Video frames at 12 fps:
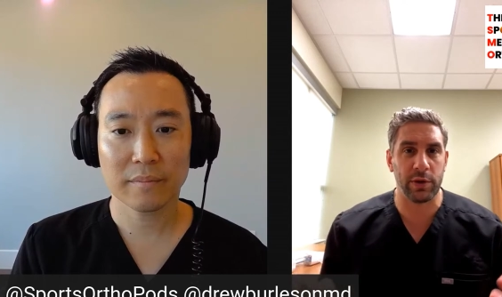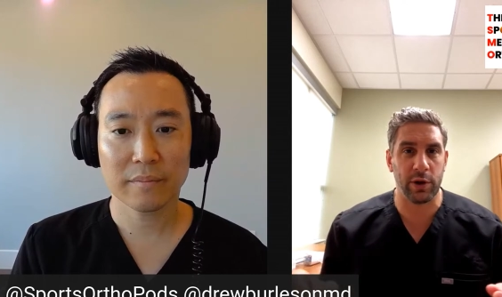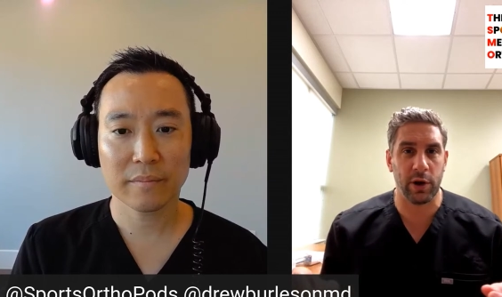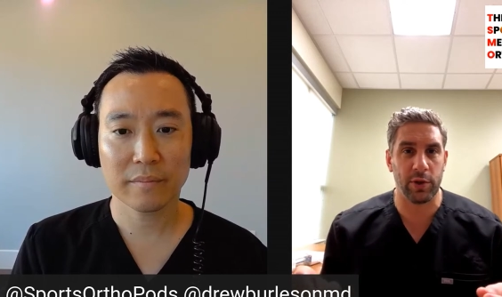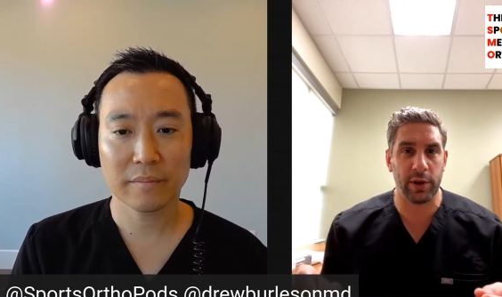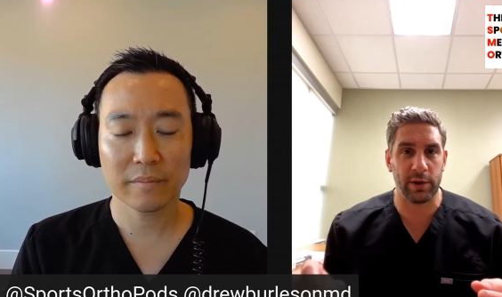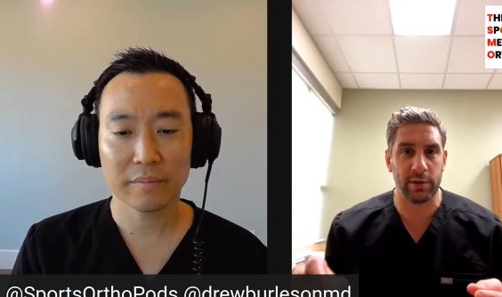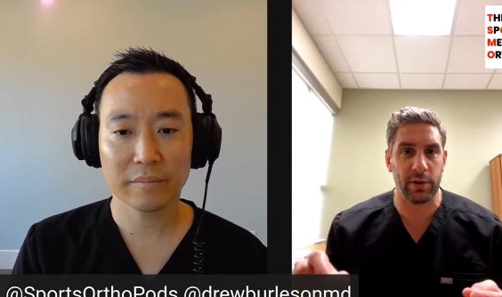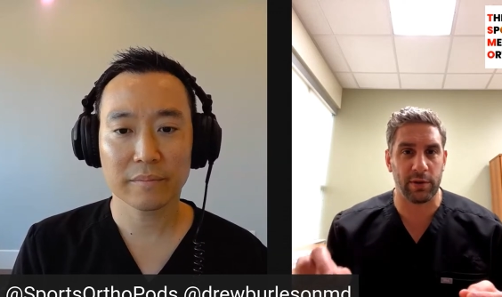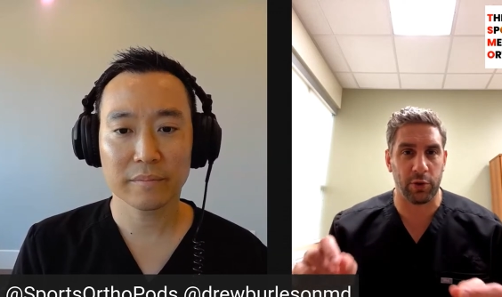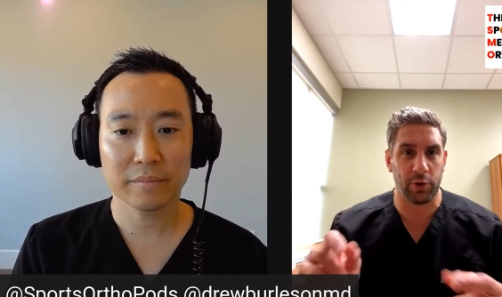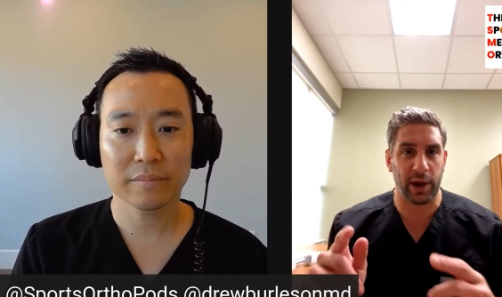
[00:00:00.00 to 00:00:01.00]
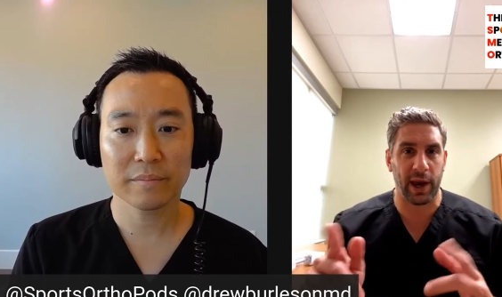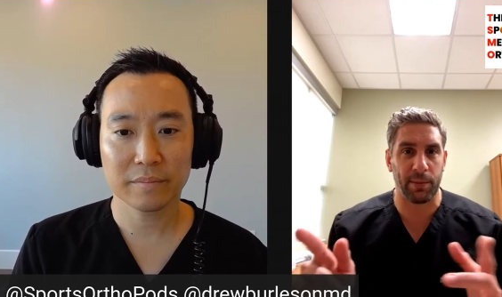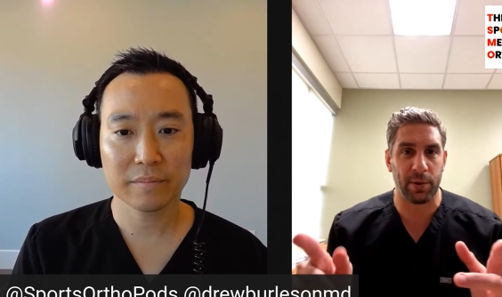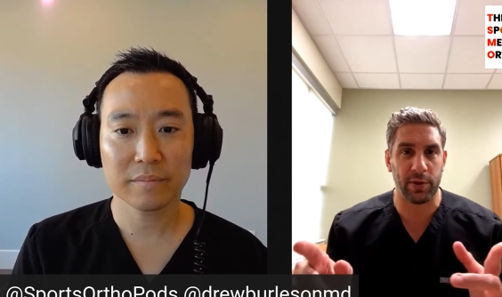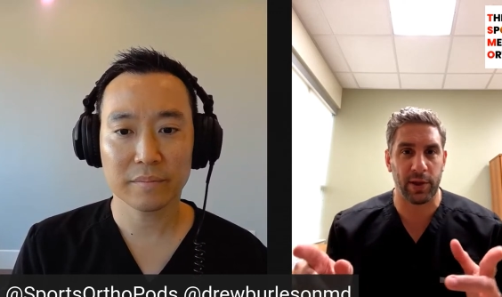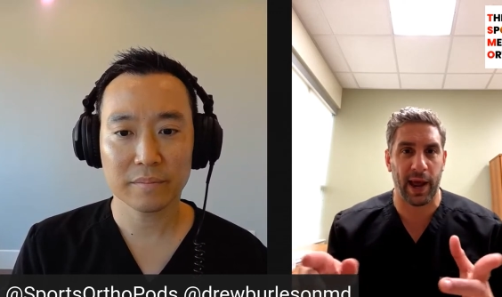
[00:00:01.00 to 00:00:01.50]
Speaker 1: You know, the, this little
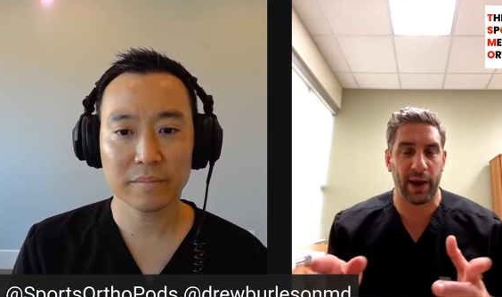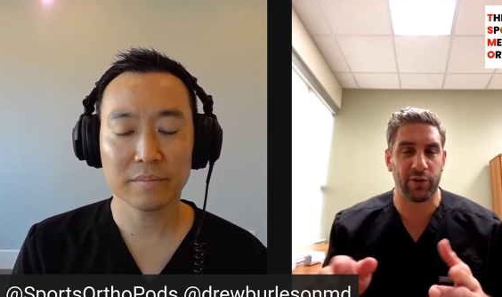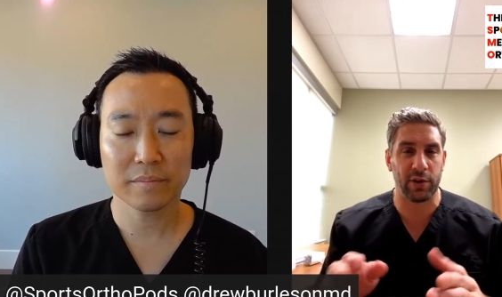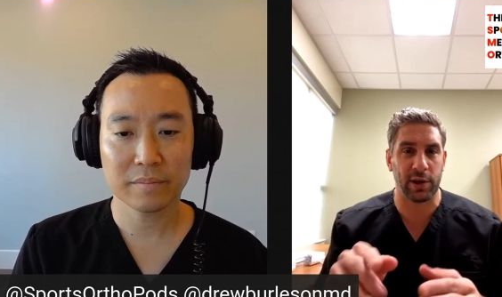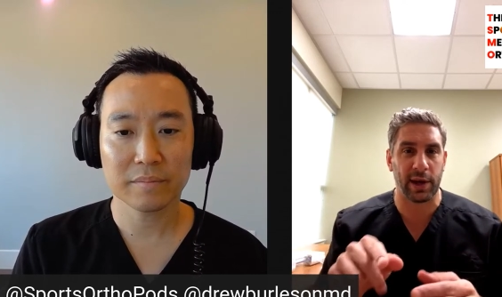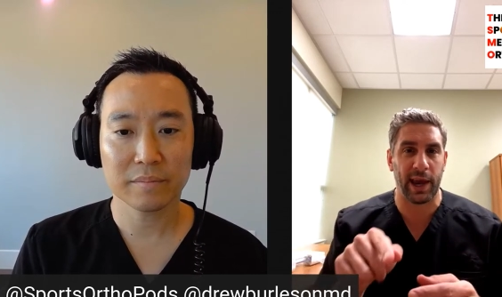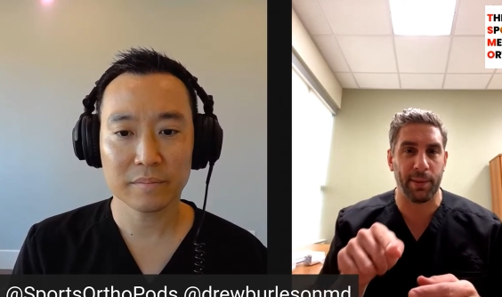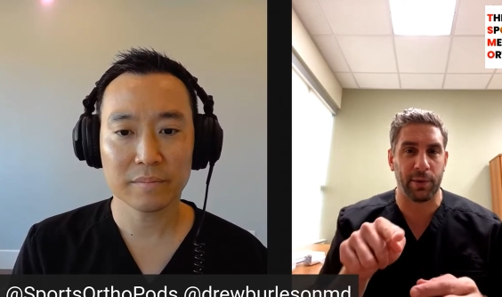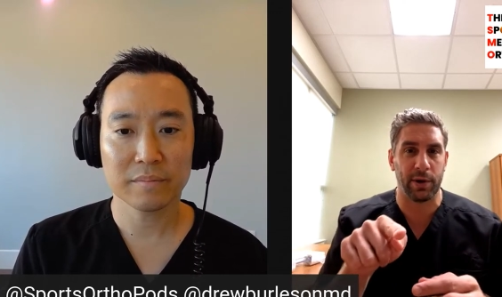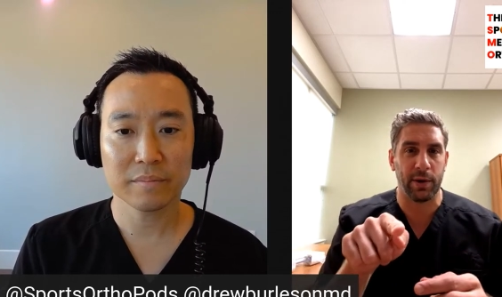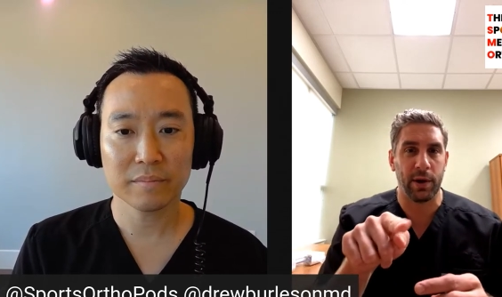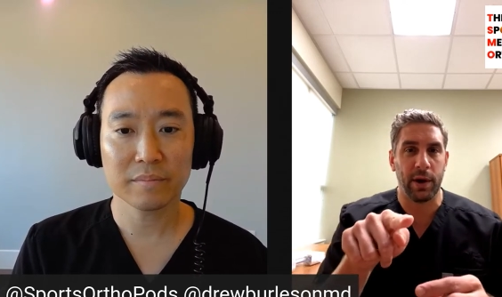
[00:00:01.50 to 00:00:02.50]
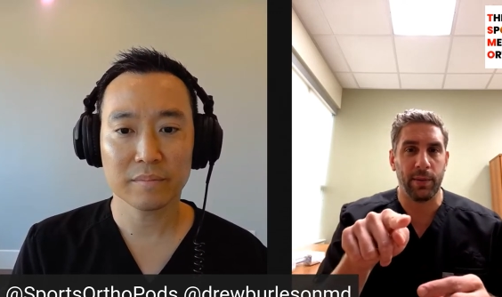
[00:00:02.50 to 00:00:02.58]
camera that actually the camera